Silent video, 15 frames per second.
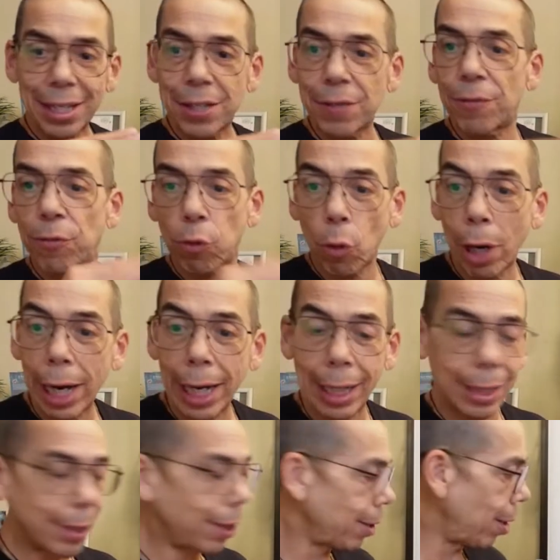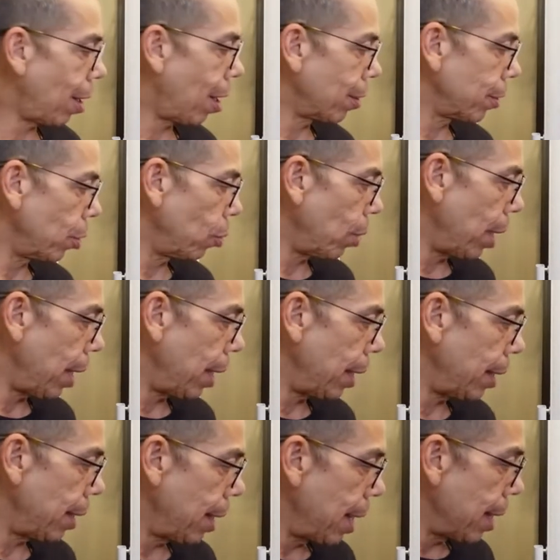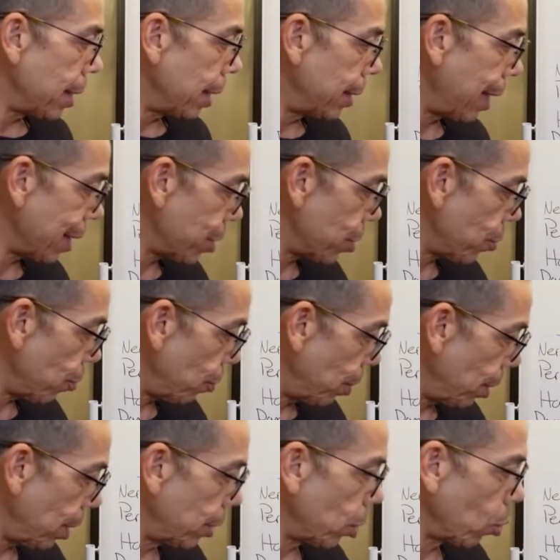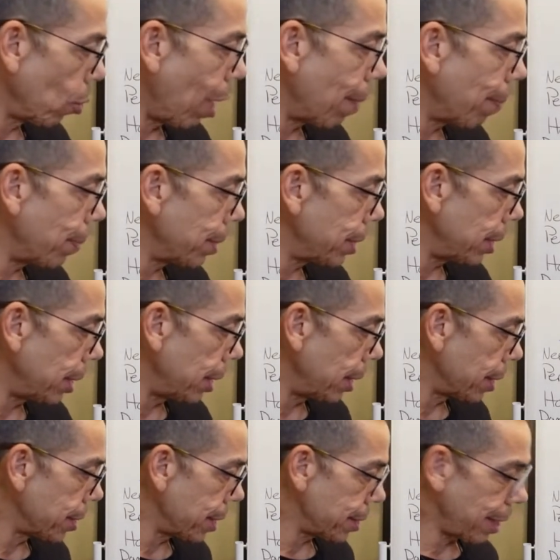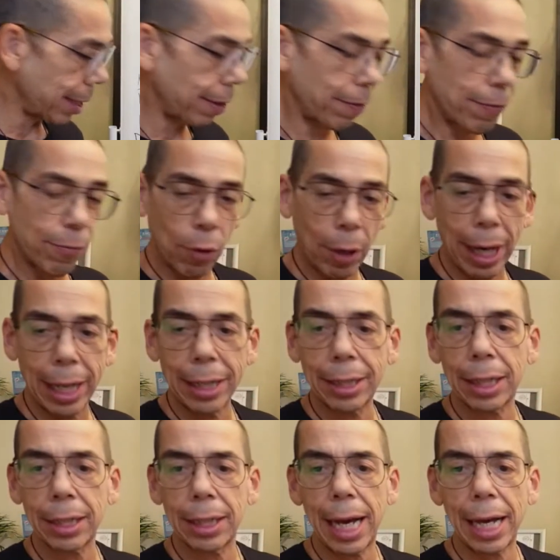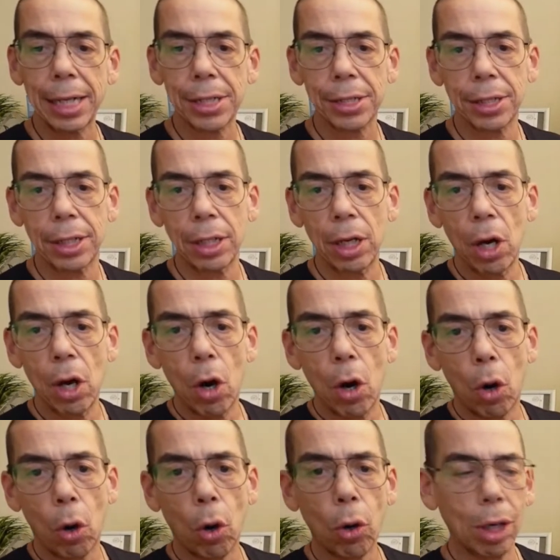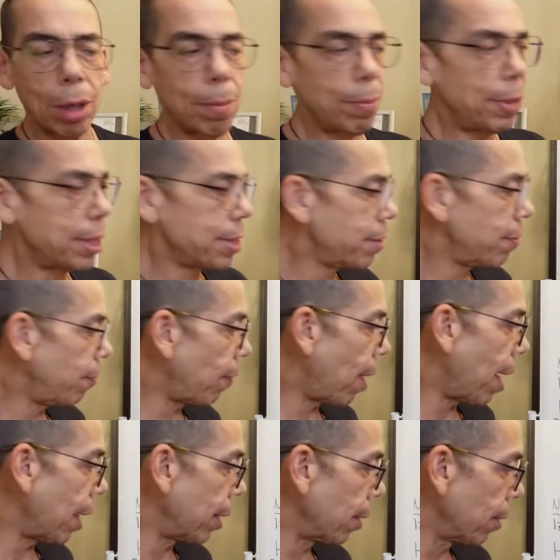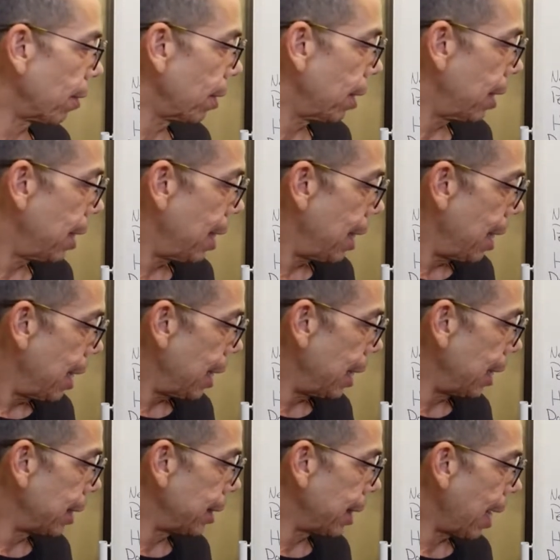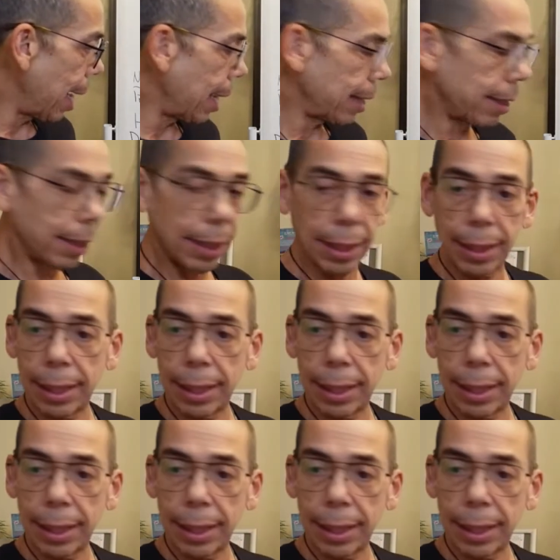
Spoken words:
gets frayed along the way, and that's what a neuropathy is. It's like a frayed connection or a misfire in that